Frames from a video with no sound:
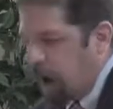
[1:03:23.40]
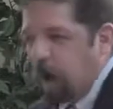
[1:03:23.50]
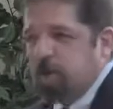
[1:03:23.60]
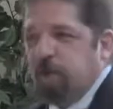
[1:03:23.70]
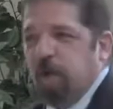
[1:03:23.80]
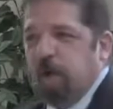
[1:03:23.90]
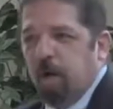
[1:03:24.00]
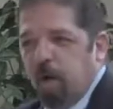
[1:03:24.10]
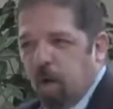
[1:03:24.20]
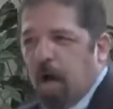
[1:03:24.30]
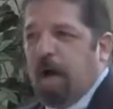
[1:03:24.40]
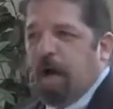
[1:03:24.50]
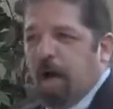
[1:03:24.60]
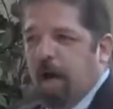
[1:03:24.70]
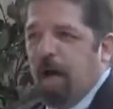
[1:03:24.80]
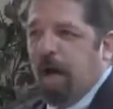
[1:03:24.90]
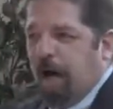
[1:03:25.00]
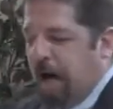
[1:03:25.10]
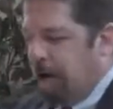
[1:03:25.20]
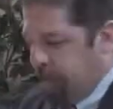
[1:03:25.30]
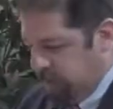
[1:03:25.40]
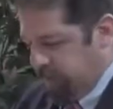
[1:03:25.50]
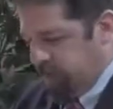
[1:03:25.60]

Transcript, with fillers: hearts, crying, Abba,